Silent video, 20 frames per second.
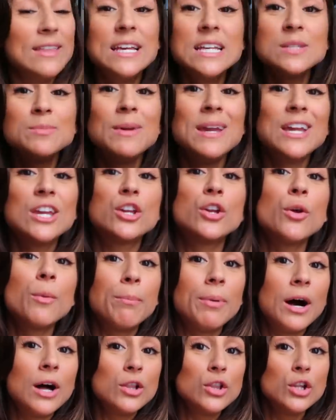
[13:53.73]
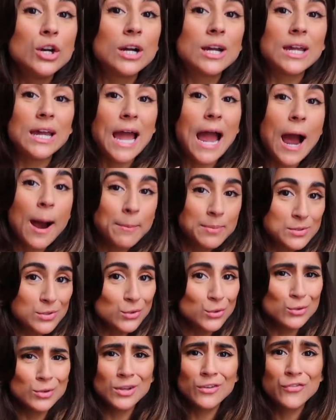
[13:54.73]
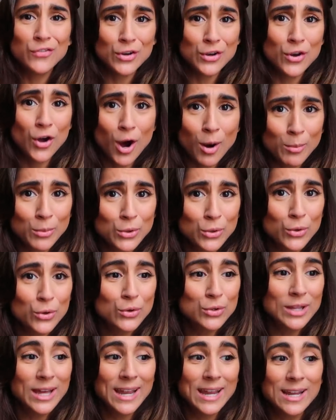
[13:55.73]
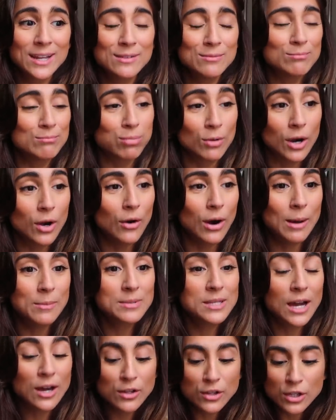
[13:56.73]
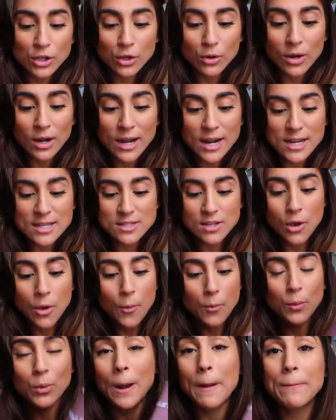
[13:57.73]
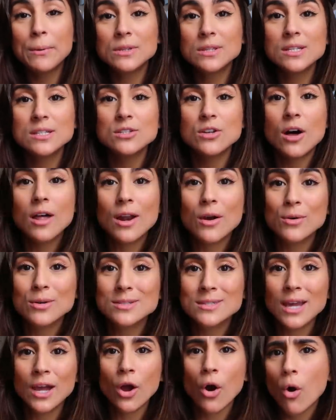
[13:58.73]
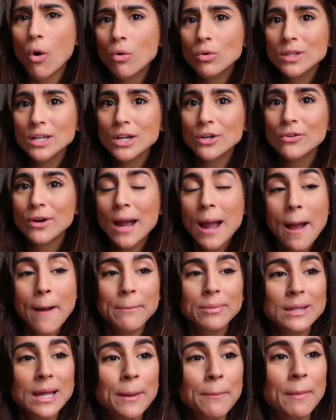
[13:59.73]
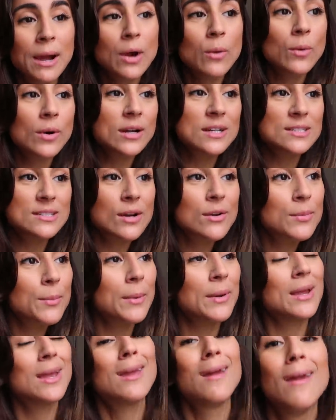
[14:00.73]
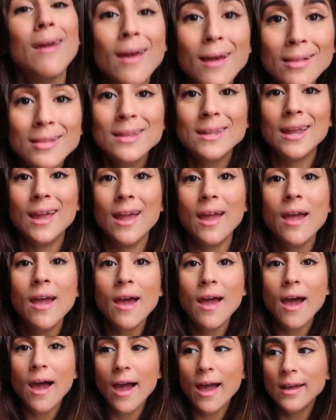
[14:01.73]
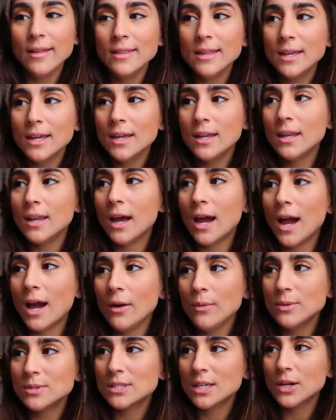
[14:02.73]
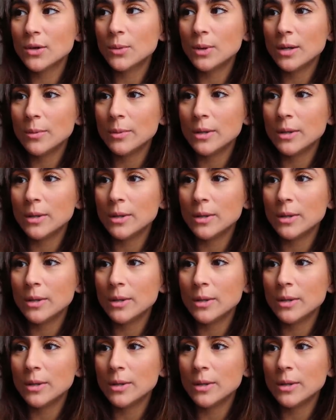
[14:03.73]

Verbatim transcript: these make your butt look absolutely phenomenal like bro i'm telling you guys when I put these on, I was like, holy crap, like my workouts have been killing it. And then I was like, wait a